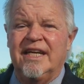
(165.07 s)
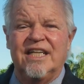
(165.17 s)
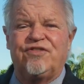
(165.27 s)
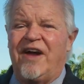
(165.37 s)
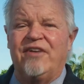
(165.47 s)

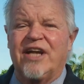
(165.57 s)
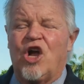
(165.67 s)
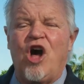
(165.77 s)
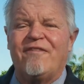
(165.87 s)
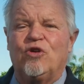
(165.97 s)
It's found in
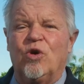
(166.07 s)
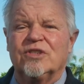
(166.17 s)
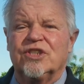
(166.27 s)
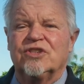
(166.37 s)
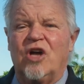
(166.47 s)
golf
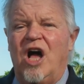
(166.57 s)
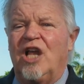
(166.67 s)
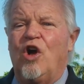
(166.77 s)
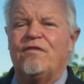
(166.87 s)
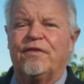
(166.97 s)
courses
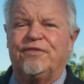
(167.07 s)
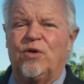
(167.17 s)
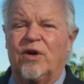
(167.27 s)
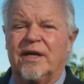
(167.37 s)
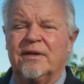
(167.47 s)
all over
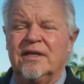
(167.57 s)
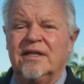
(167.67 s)
Florida